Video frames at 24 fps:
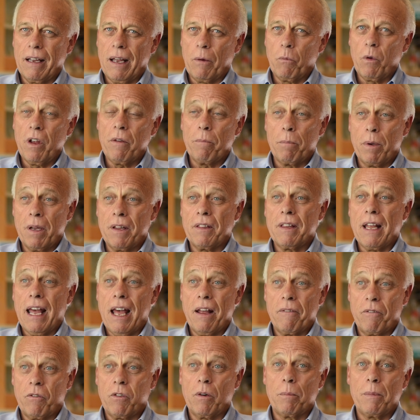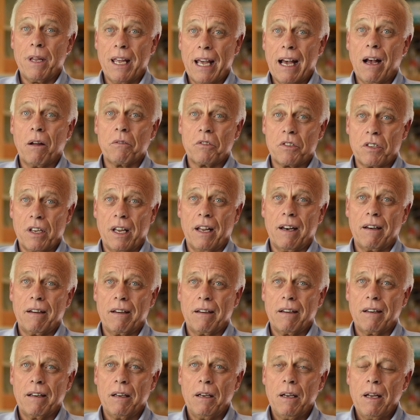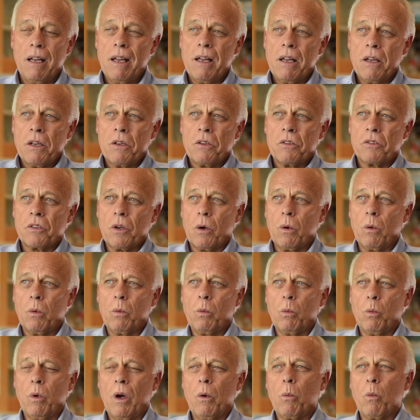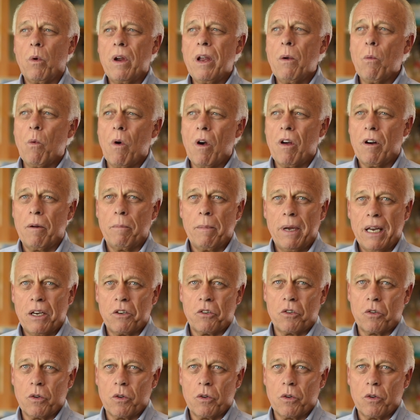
and we've been that from the outset. So, what we want to make